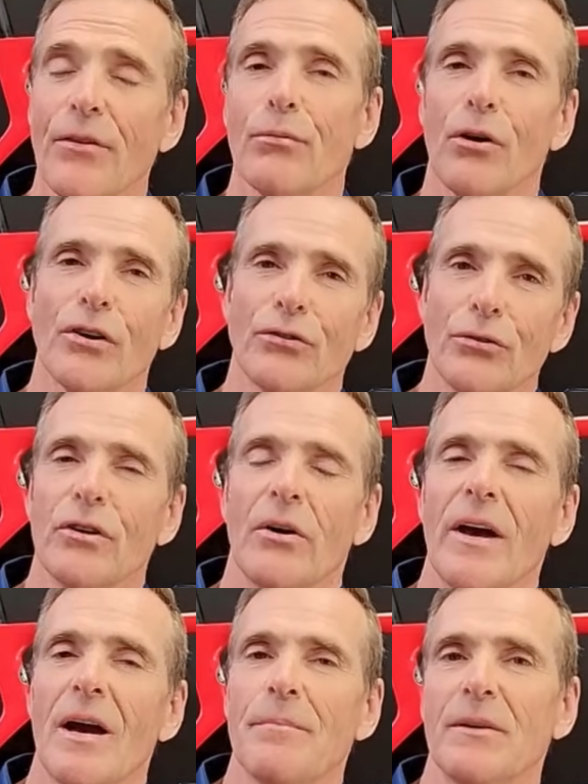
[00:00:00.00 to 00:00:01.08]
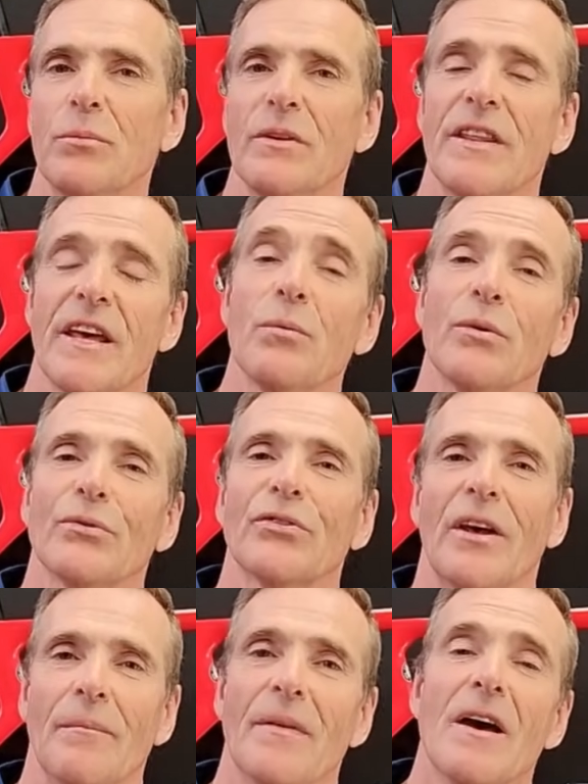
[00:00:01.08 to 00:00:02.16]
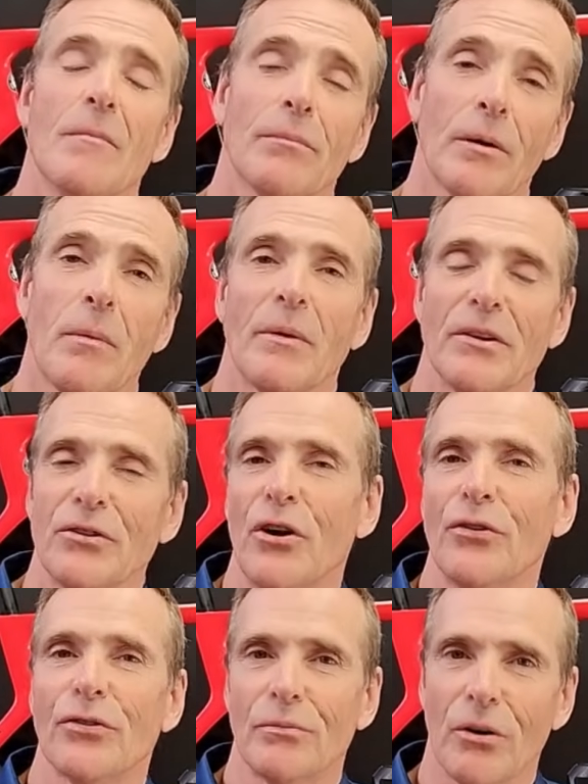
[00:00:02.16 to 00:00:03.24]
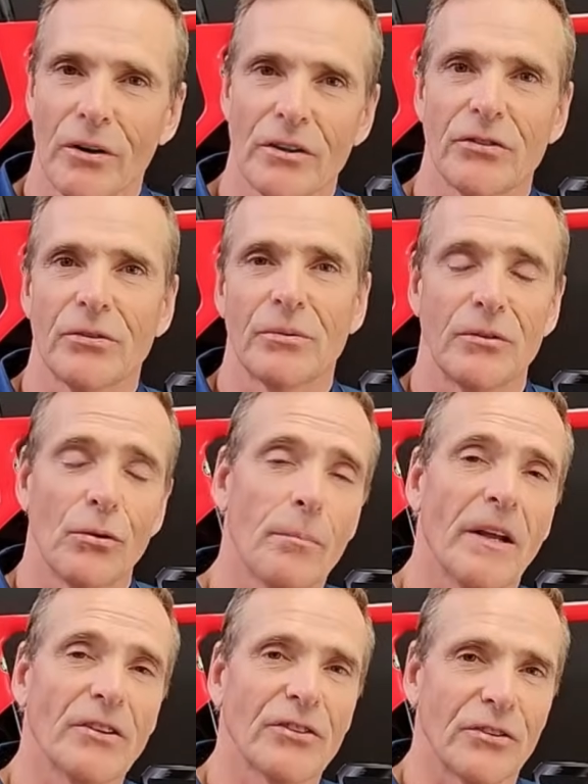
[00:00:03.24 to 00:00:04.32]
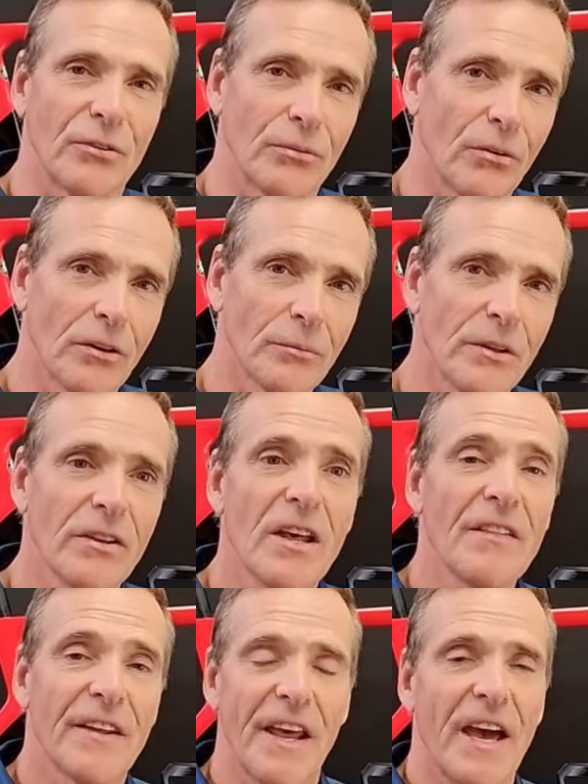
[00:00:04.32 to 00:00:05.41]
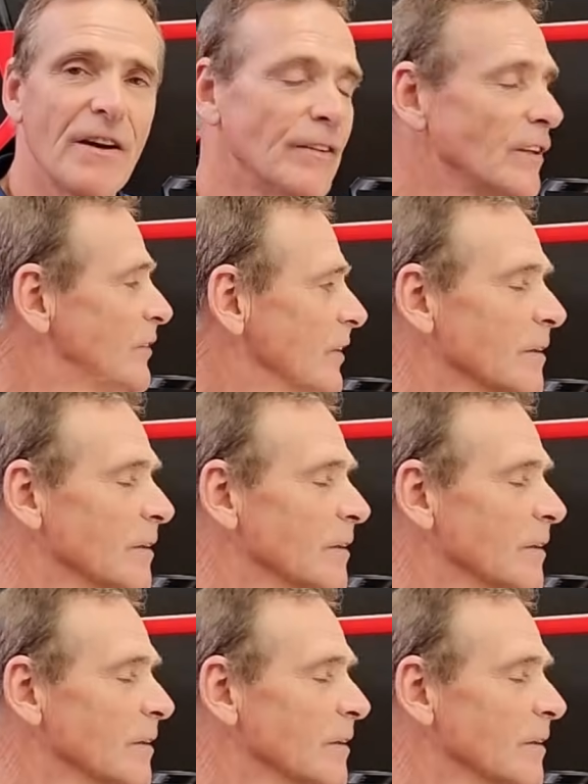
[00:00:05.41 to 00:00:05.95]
other riders you know happy with their wheel set? Probably you know some riders in your bunch that you ride with that have